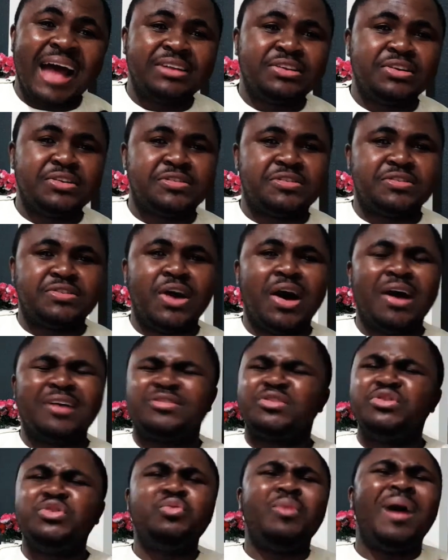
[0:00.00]
the start.
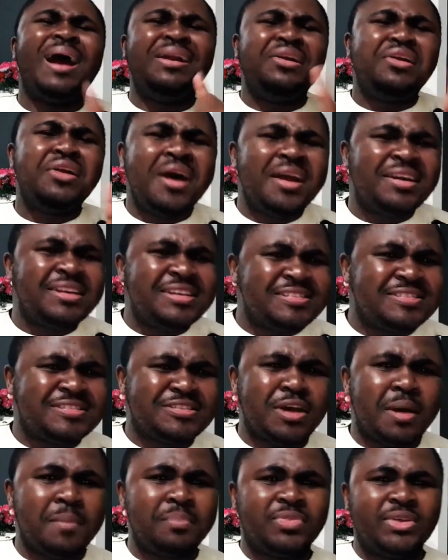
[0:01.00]
You are learning
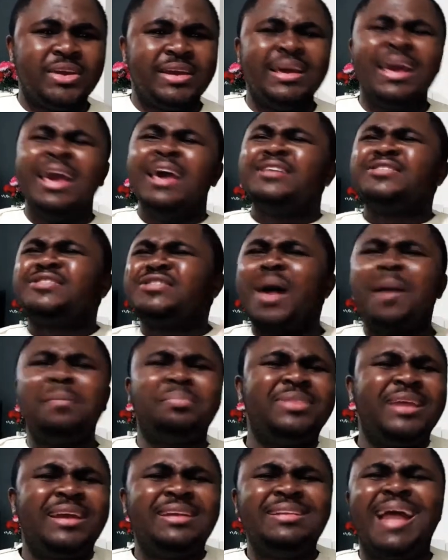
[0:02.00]
something
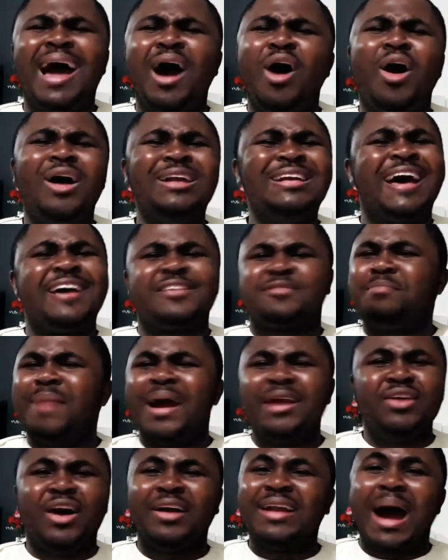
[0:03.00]
that others might
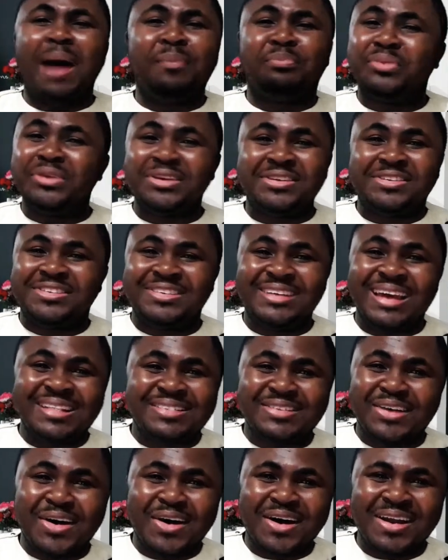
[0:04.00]
not appreciate
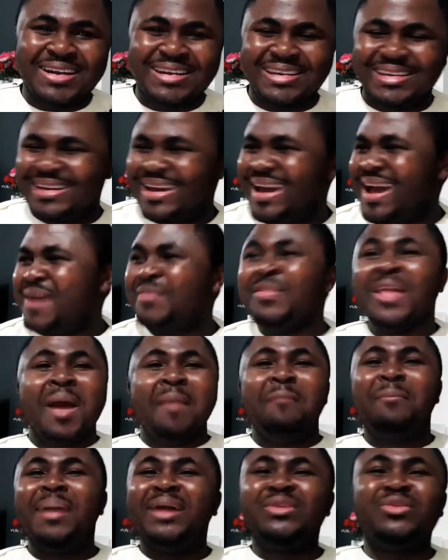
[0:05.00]
early.
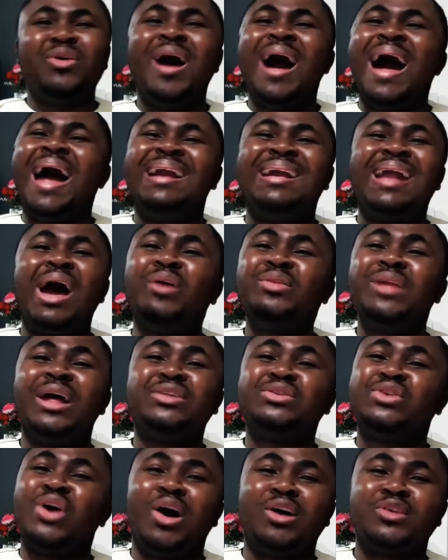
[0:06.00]
But don't allow the
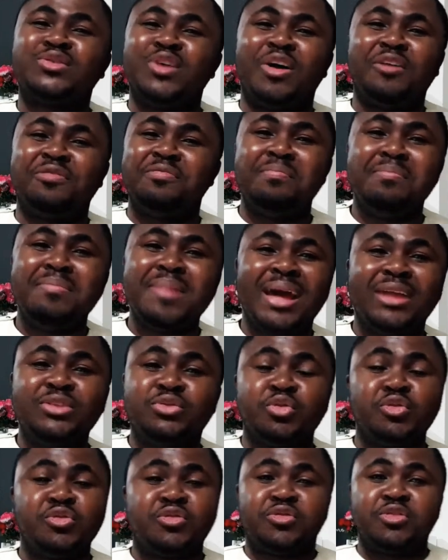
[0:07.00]
thoughts of men to
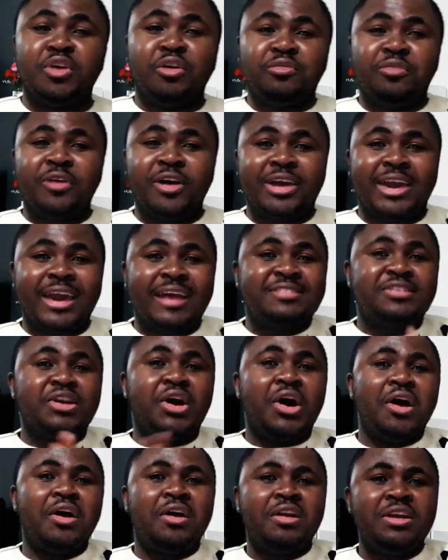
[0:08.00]
suffocate
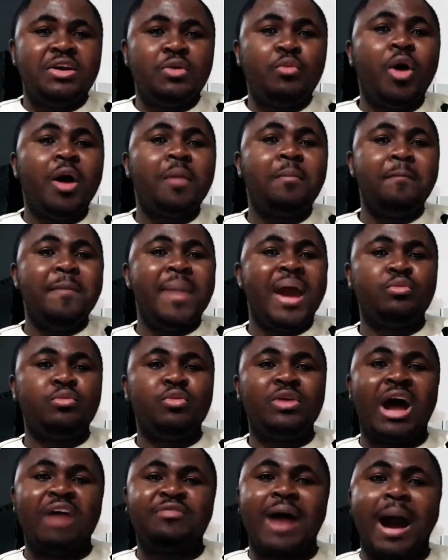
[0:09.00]
early what men would
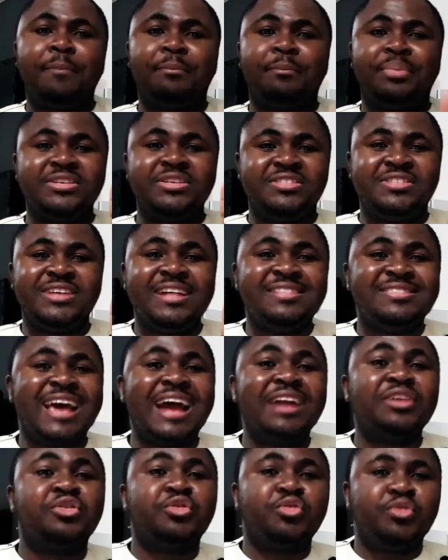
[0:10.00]
have
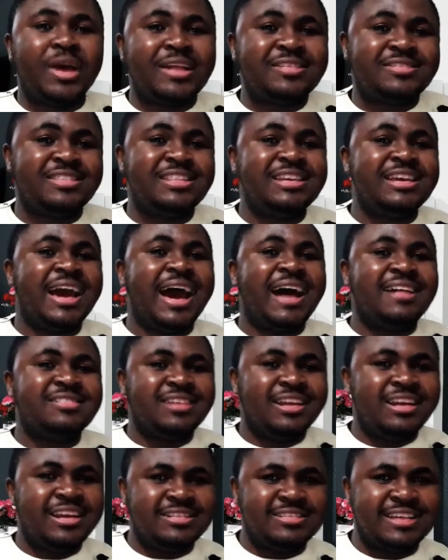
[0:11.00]
appreciated greatly at a
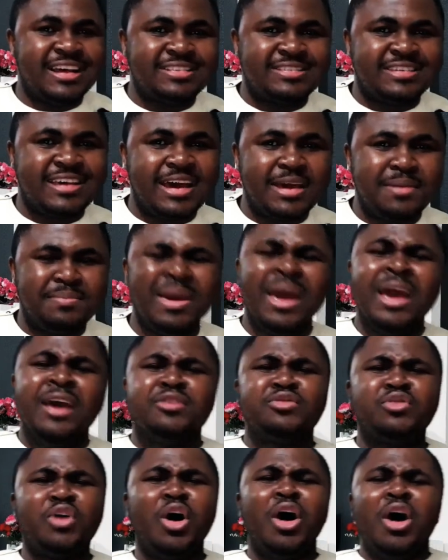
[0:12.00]
later time.
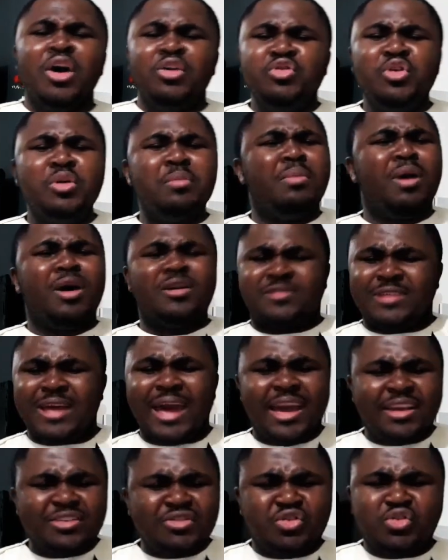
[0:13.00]
So you must
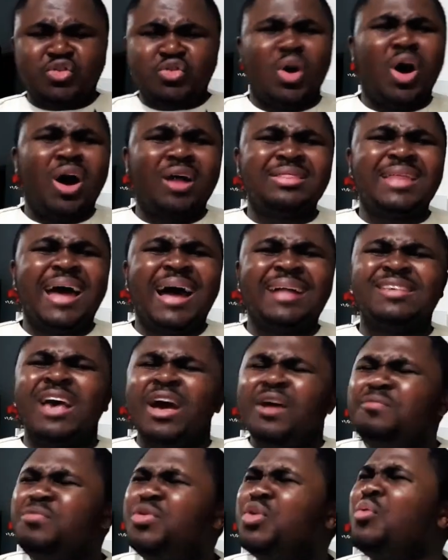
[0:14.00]
ensure
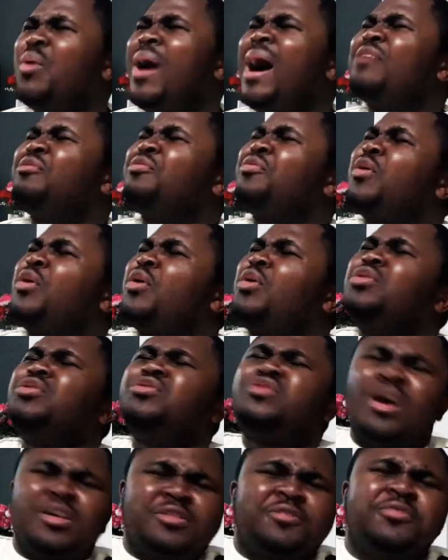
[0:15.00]
that you are
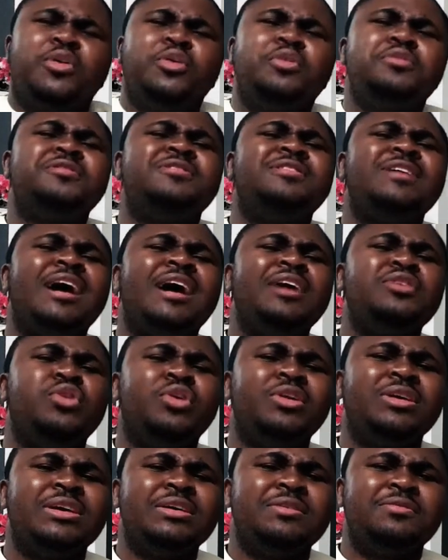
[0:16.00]
just volunteer your
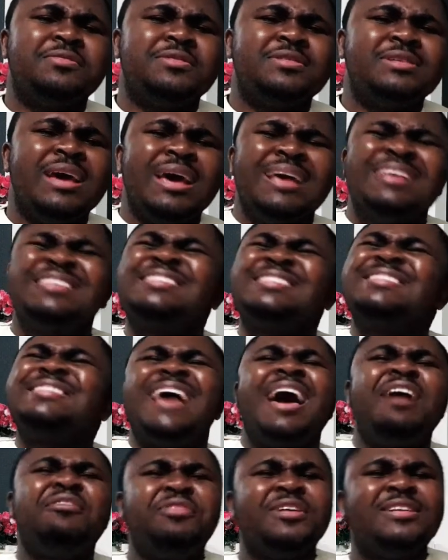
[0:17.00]
gift.
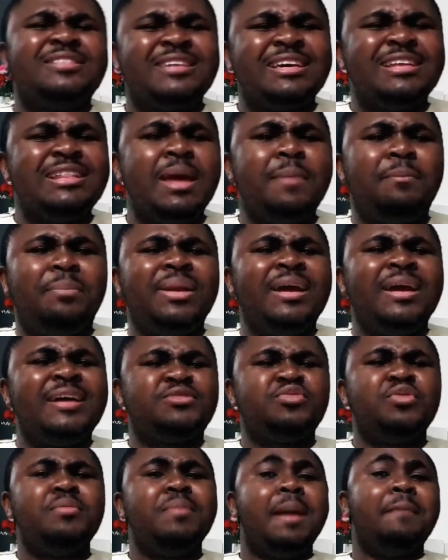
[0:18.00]
Serve it in a place.
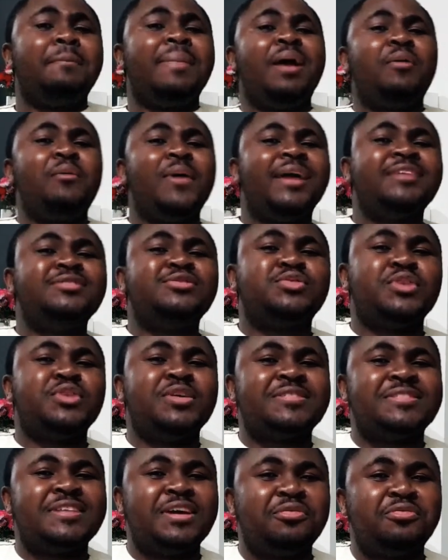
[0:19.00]
Remember when
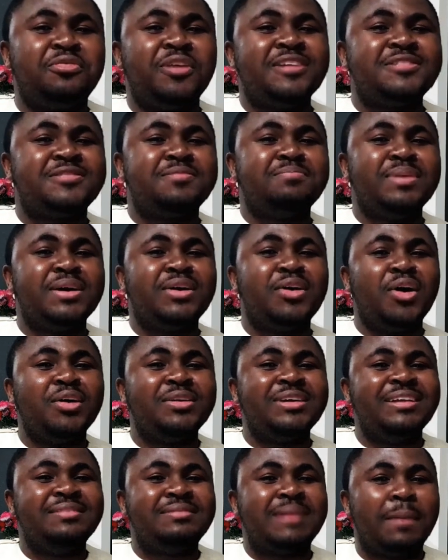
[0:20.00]
Joseph first began
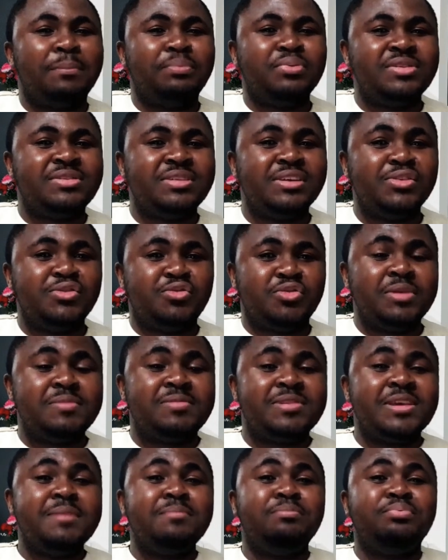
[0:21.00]
interpreting dreams
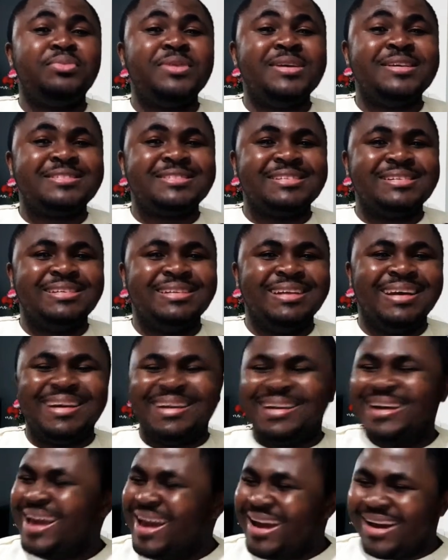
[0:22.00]
in prison?
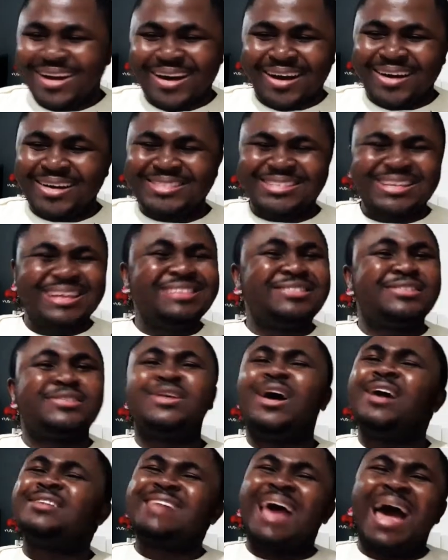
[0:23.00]
Gosh,
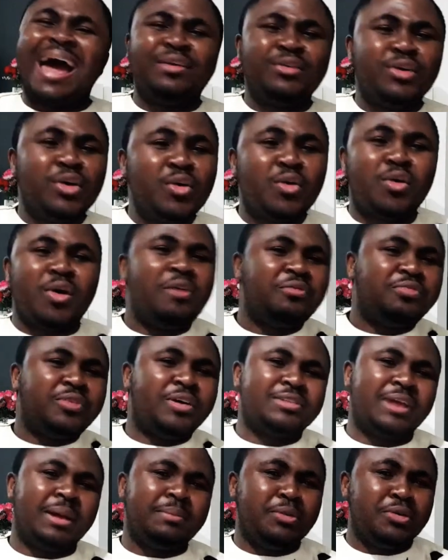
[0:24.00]
such an
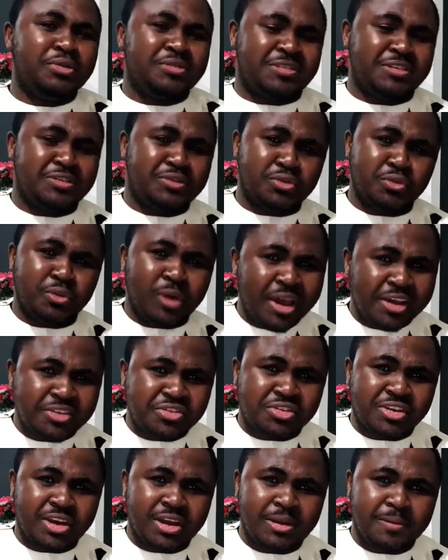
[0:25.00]
uncomfortable
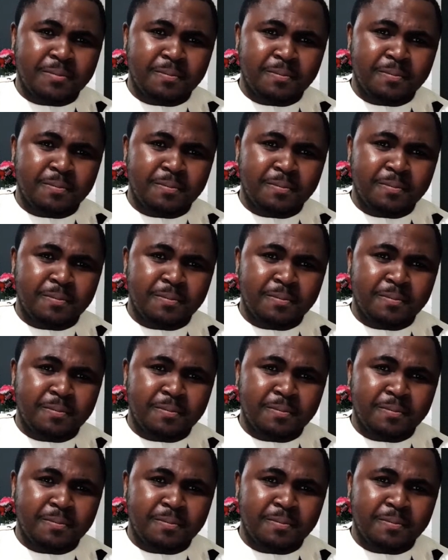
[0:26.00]
situation.